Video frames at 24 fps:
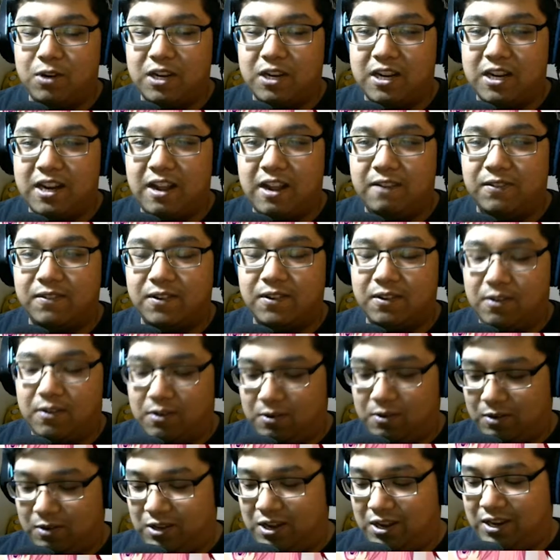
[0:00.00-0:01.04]
never.
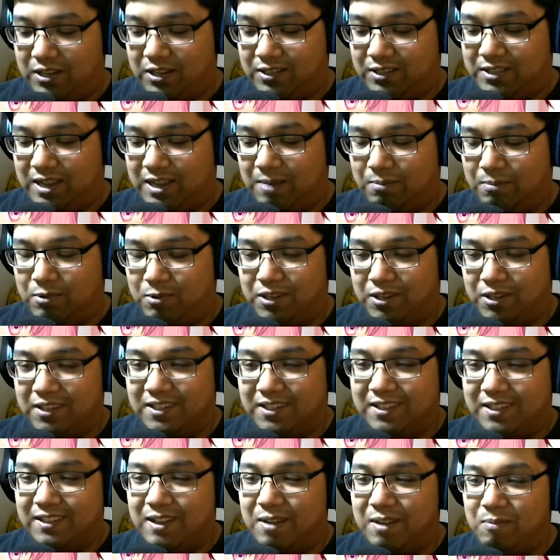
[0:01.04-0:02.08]
Oh god, it's happening.
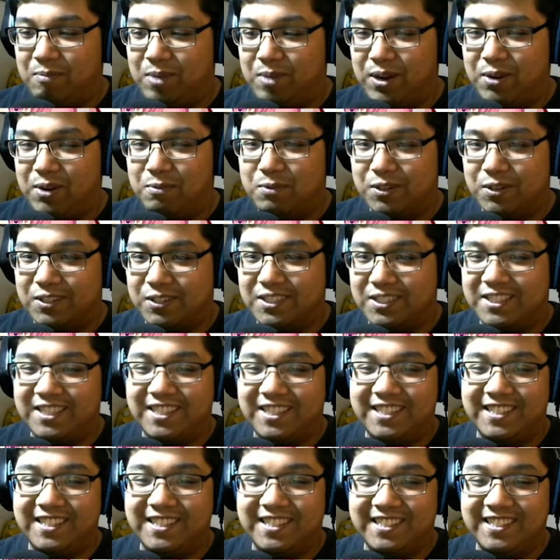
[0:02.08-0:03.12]
I made it worse.
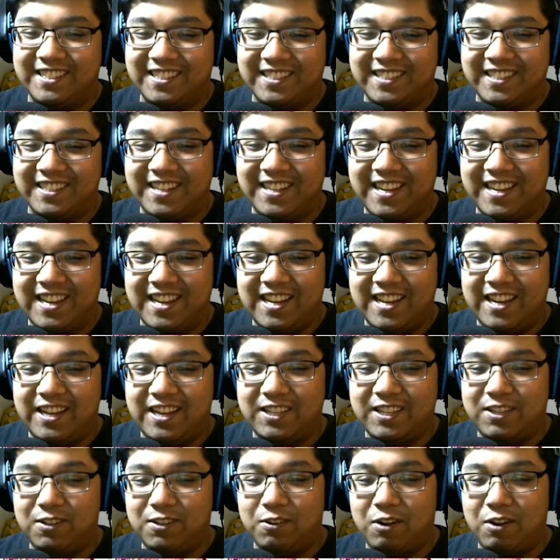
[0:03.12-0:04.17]

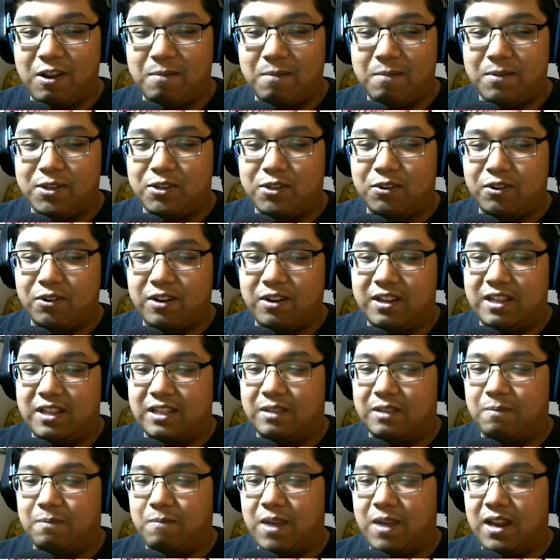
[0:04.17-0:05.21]
It's your immaturity
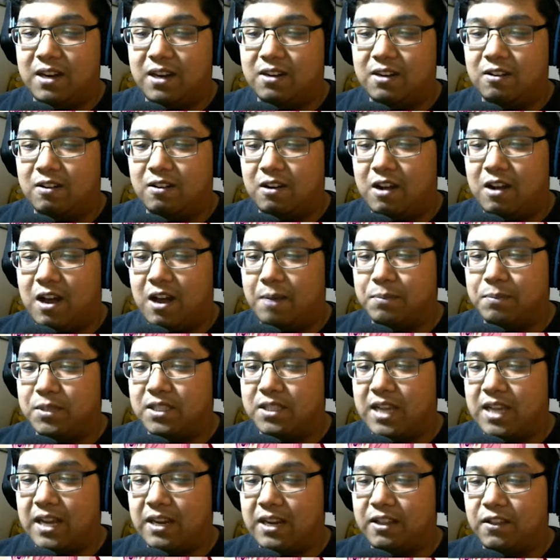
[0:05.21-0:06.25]
that's made her
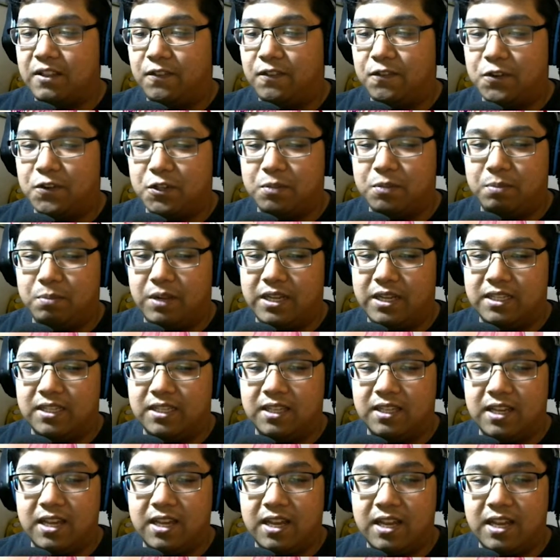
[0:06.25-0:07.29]
upset in the first place.
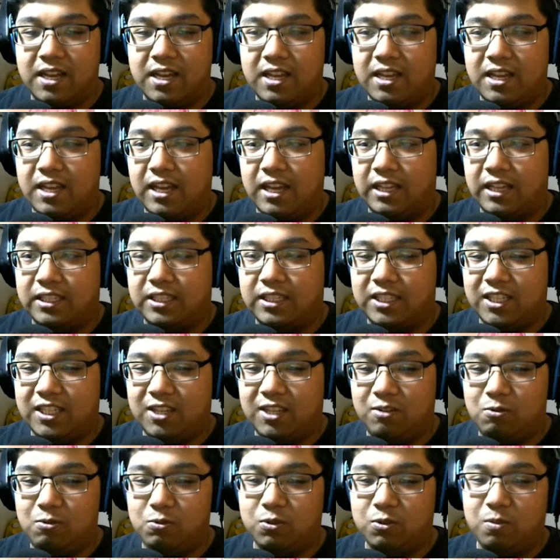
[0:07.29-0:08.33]

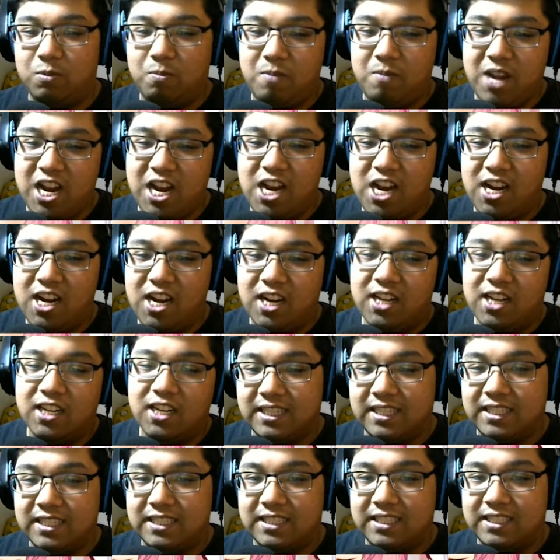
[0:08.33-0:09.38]
Excuse me?
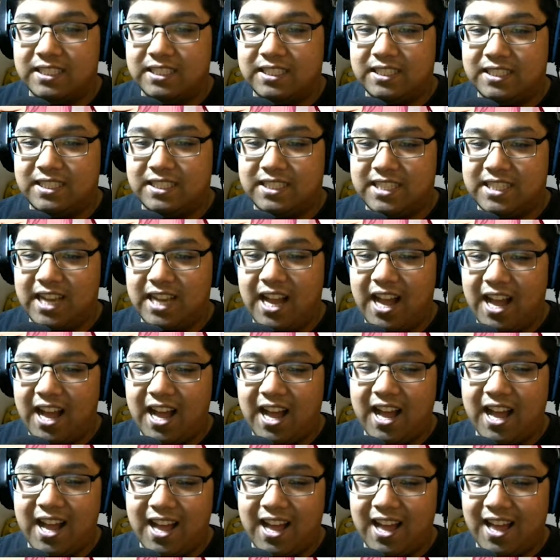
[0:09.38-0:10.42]

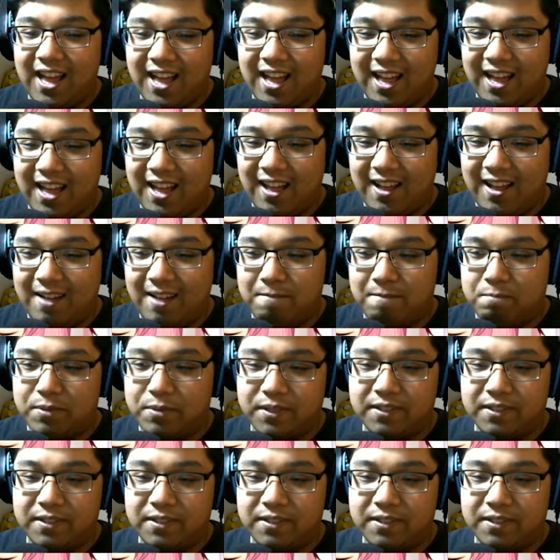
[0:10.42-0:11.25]
Stop!